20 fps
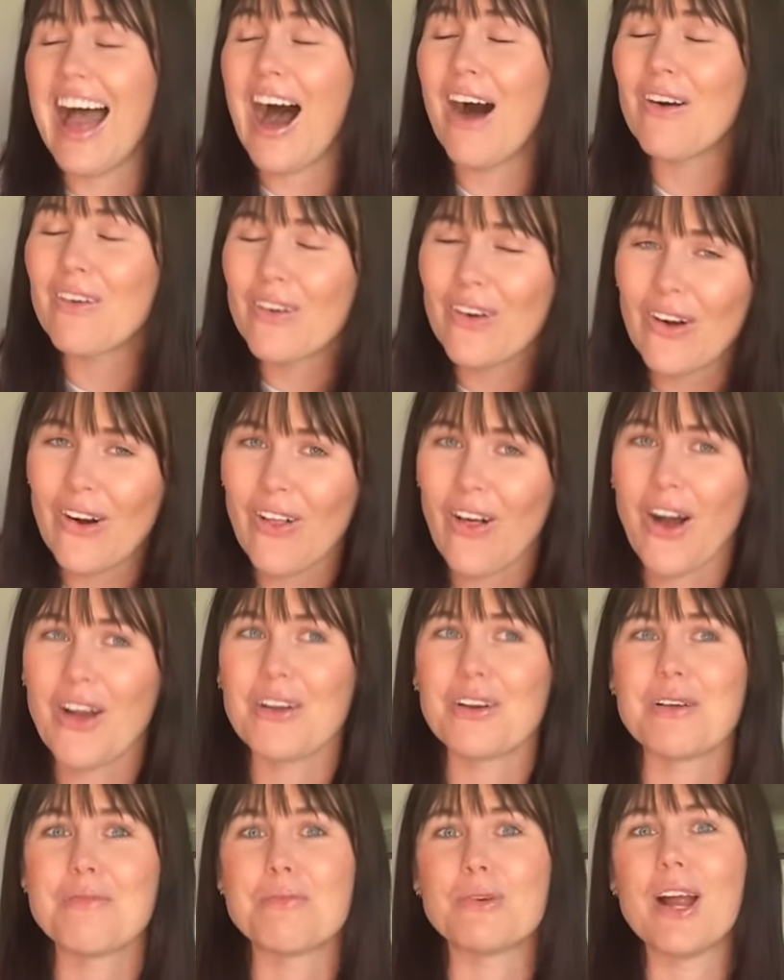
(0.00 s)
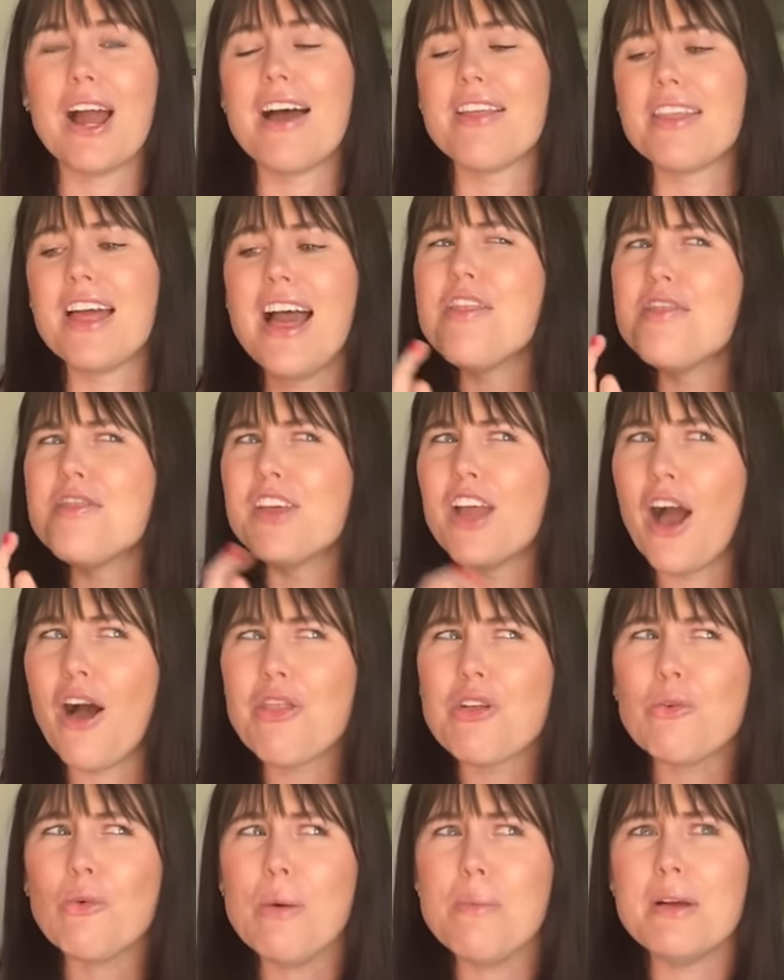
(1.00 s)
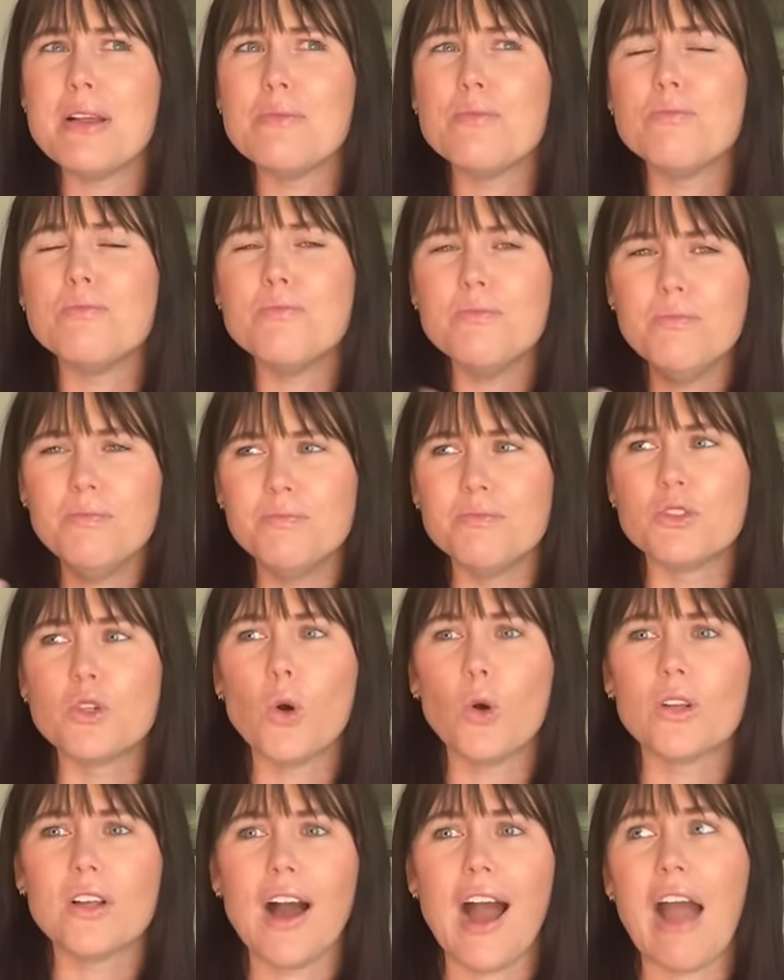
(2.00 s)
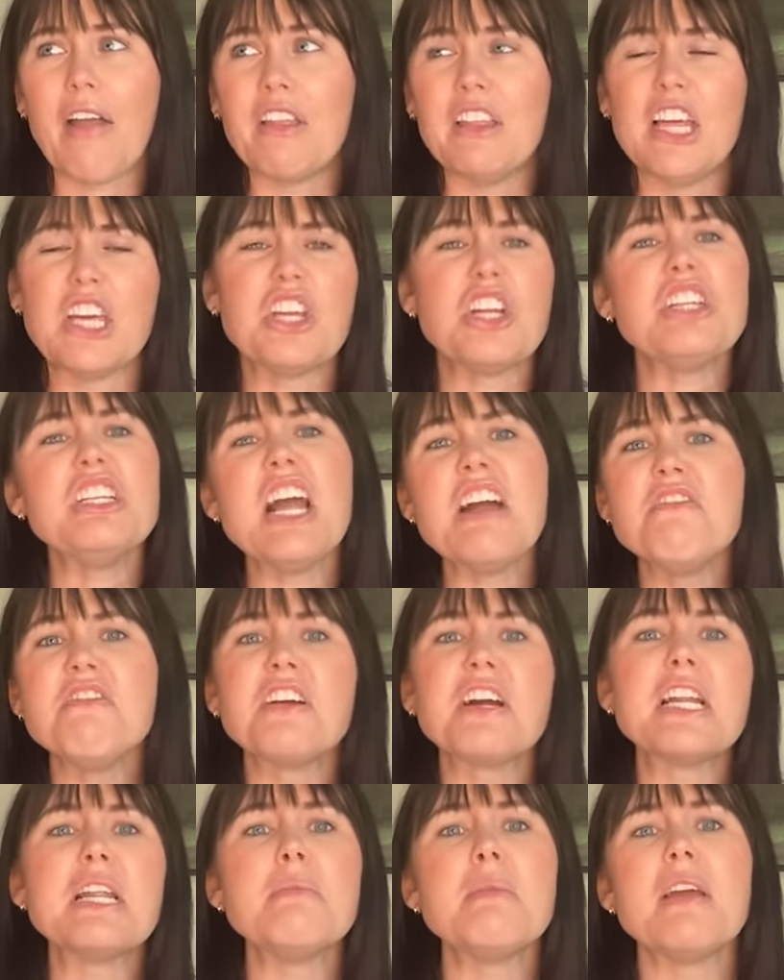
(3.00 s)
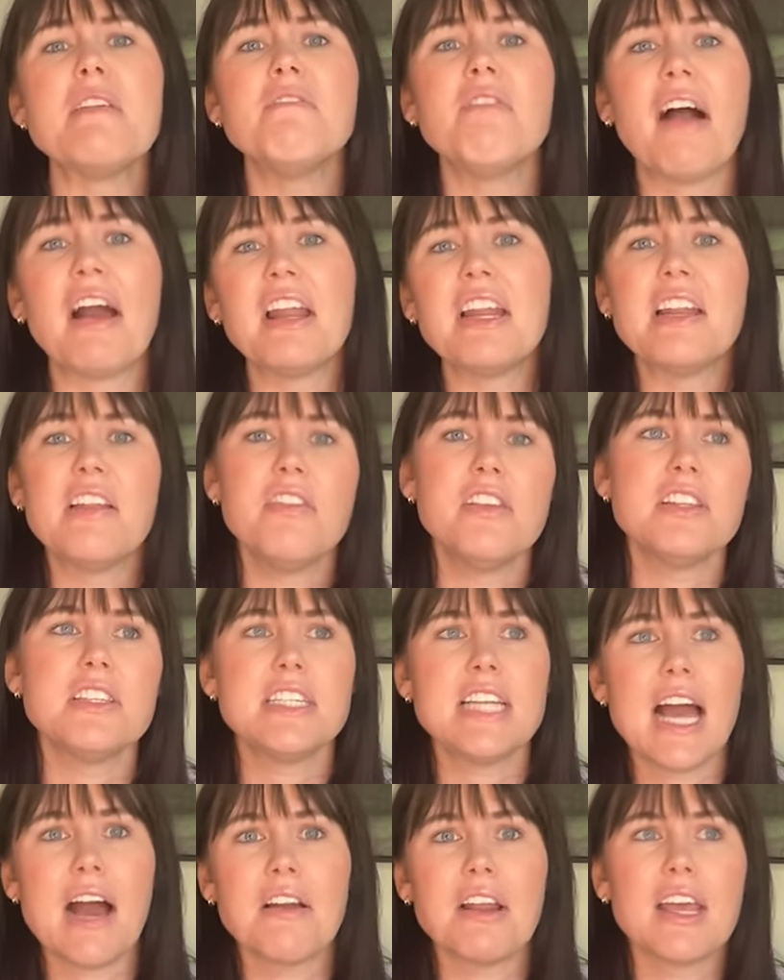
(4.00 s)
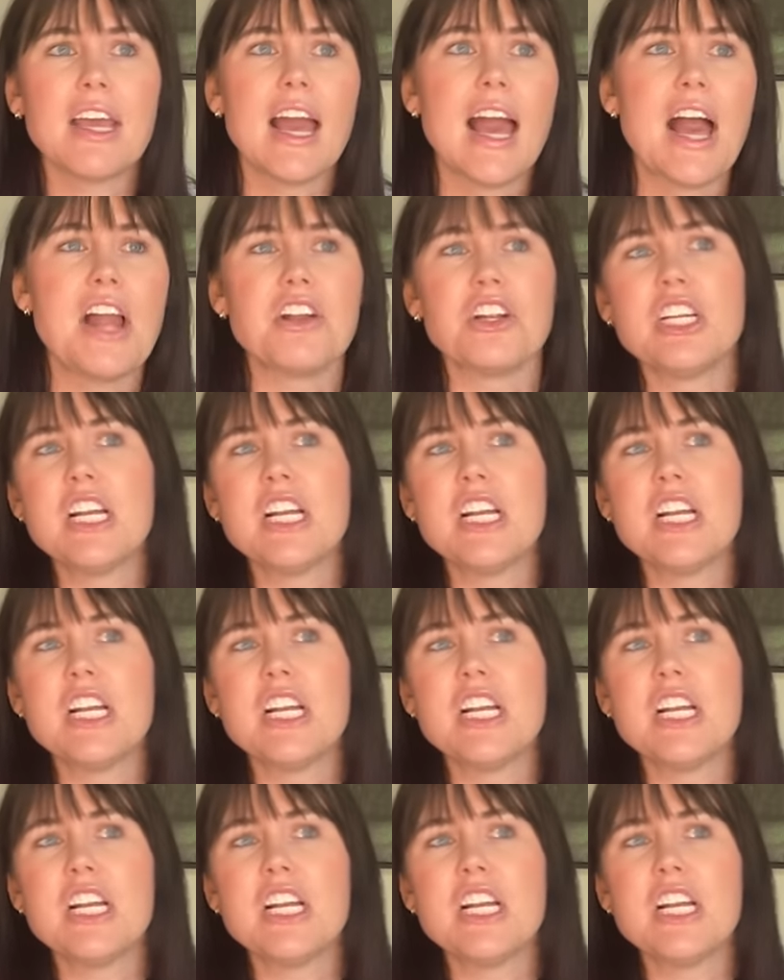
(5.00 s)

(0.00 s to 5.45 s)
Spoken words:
alcohol on her breath. The other woman told Kylie, like, you're never going to be invited in this town again.